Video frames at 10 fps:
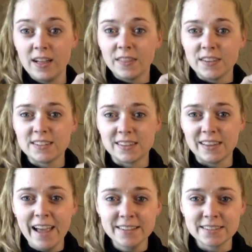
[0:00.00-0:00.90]
This
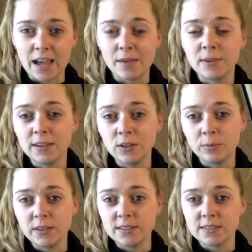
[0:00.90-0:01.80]
last time, can you
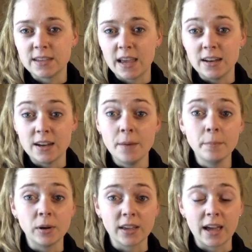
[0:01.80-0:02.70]
please say
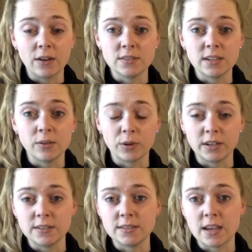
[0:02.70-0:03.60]
number counting? We're going
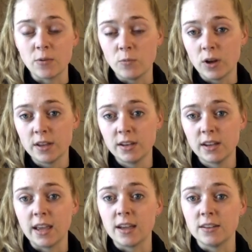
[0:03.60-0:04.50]
to say 1
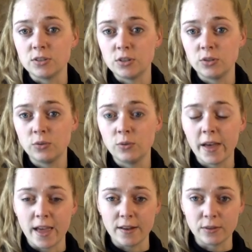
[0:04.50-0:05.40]
and 2
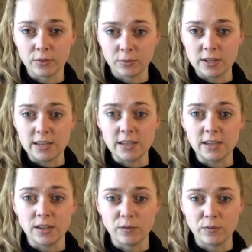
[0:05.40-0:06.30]
and
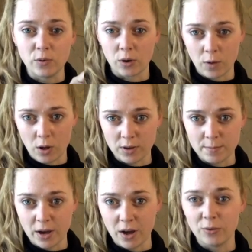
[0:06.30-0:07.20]
3, 4 while we
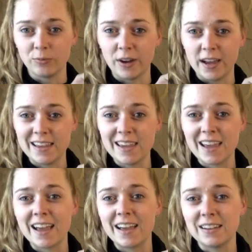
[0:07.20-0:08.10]
bow. Ready
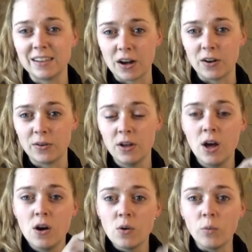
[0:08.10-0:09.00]
and go.
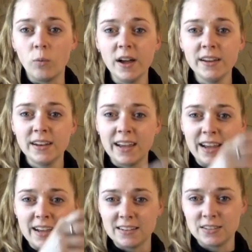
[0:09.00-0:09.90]
1
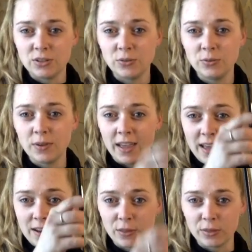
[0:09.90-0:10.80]
and 2
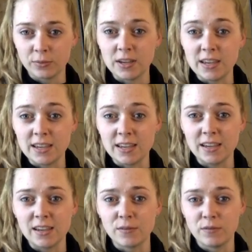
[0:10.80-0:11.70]
and
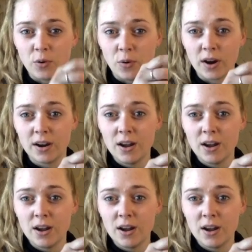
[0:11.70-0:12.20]
3, 4.